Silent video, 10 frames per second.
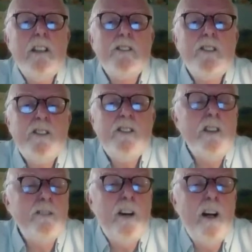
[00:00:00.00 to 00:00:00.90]
Tracing
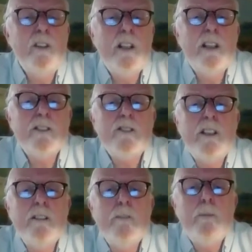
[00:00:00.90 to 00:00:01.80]
your family
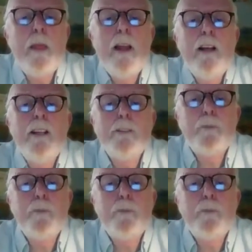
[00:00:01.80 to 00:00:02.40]
history is